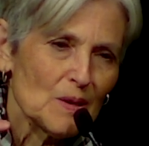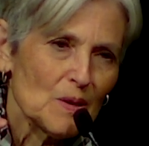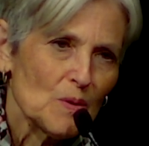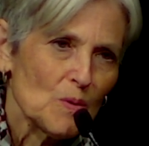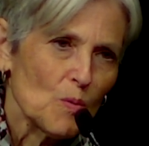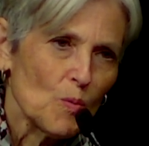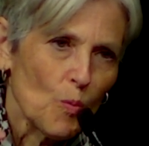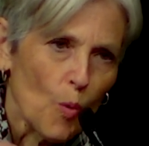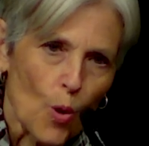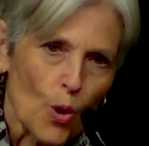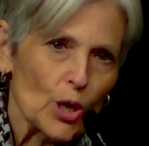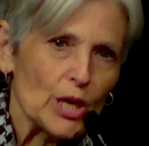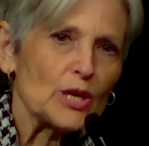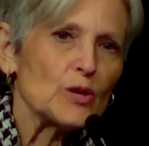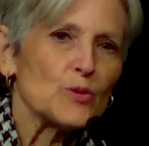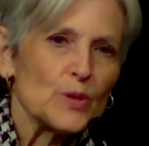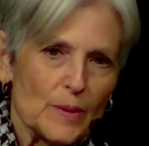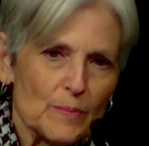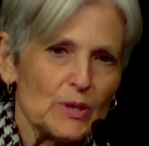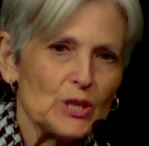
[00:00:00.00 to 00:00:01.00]
war
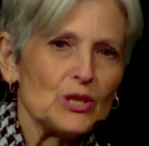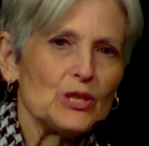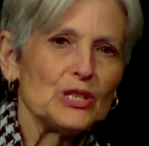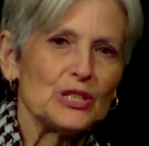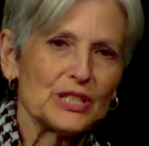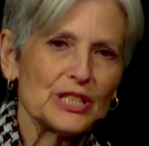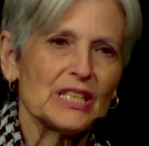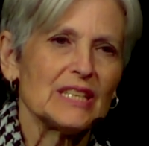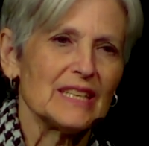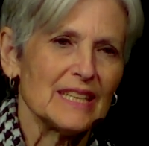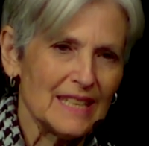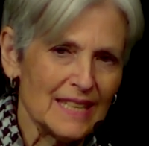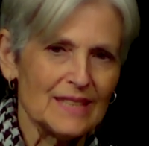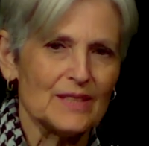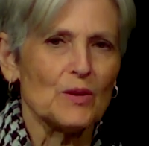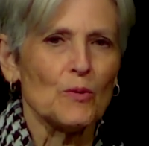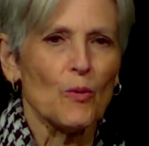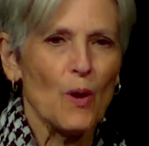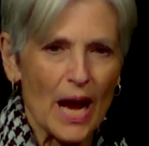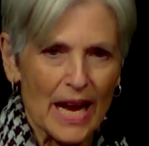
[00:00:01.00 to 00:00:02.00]
criminals in the
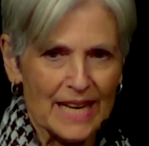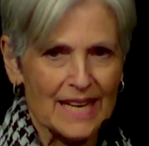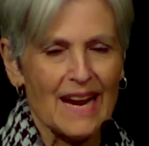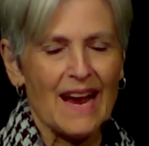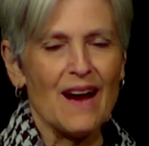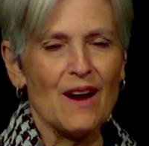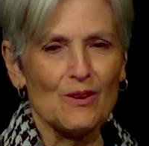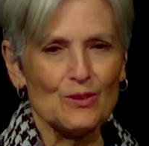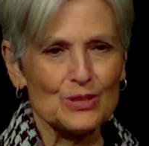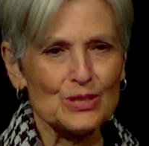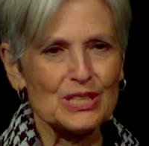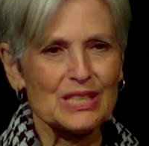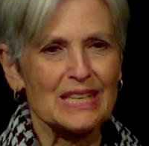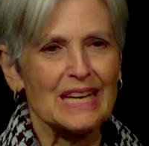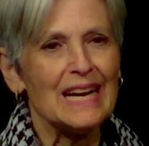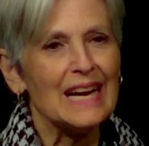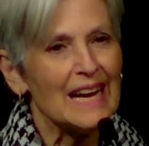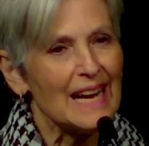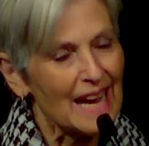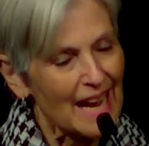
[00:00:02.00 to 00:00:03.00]
White House,
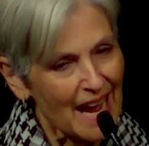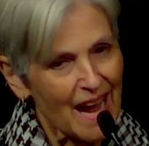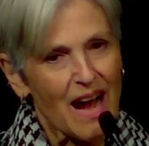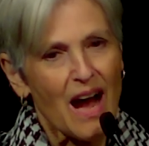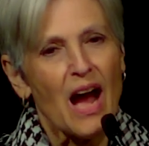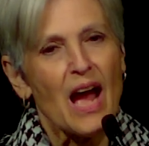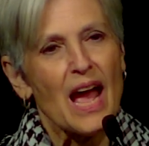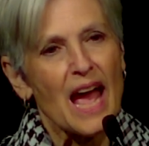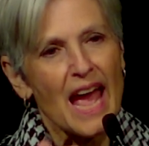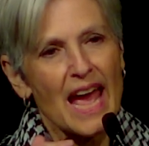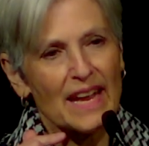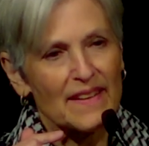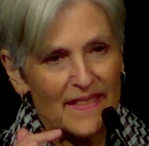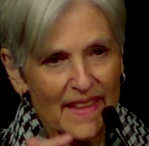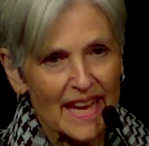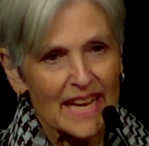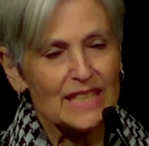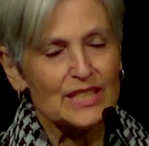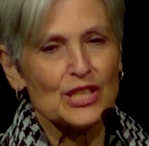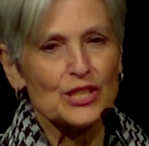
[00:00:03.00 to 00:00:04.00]
and they
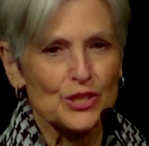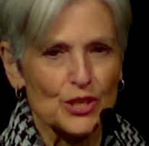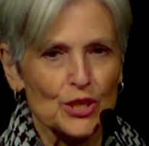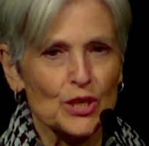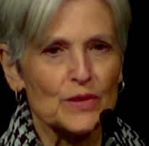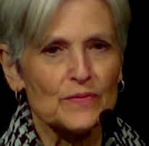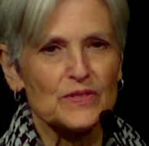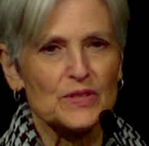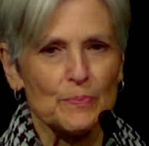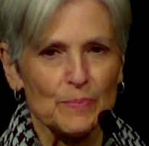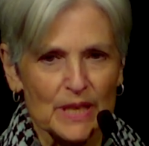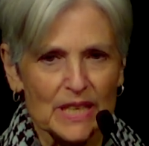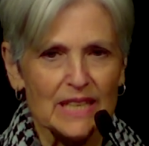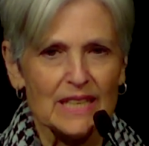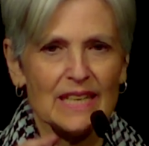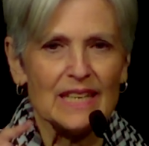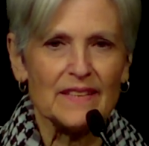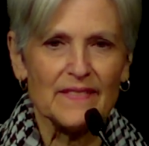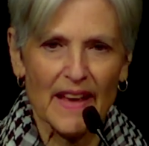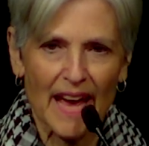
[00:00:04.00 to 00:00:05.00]
deserve to be
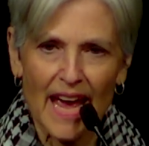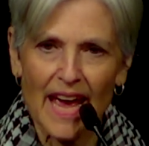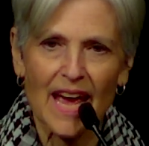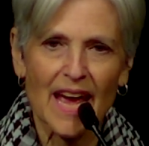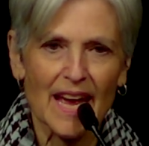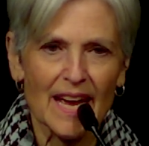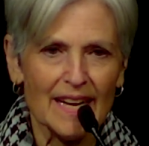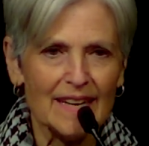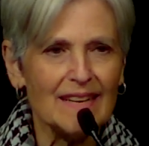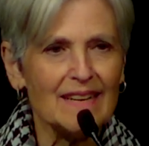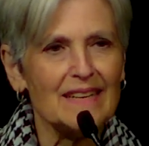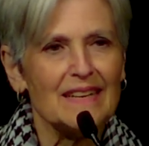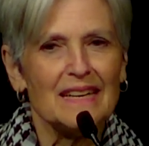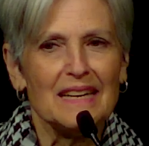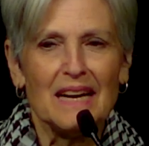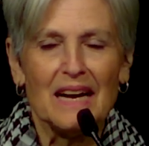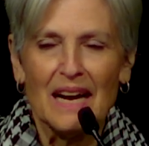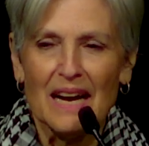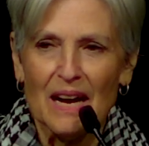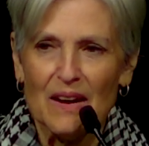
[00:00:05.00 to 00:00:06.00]
in The Hague,
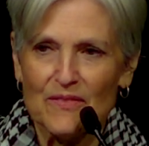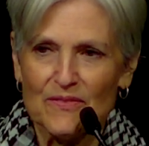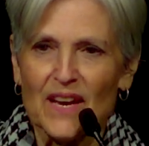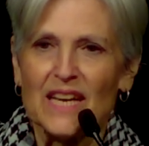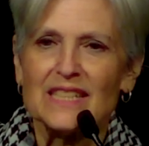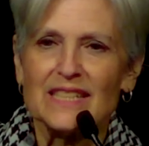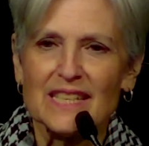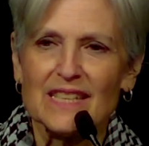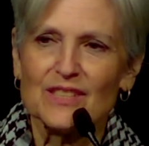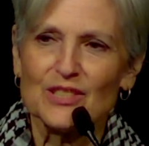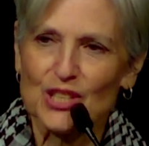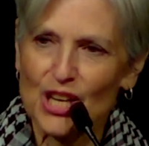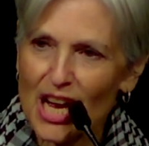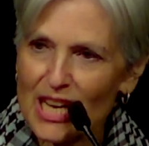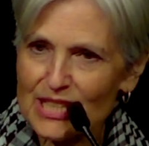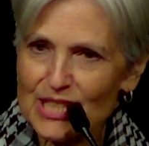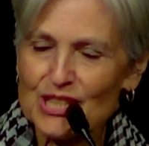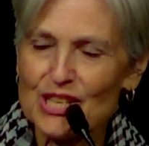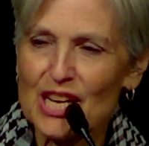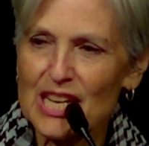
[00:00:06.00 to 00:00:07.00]
facing
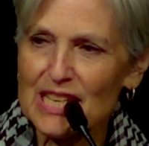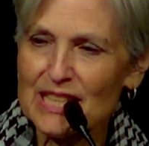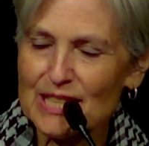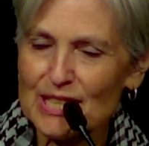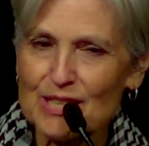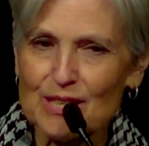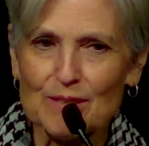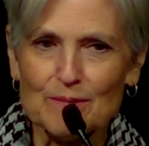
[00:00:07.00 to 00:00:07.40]
justice.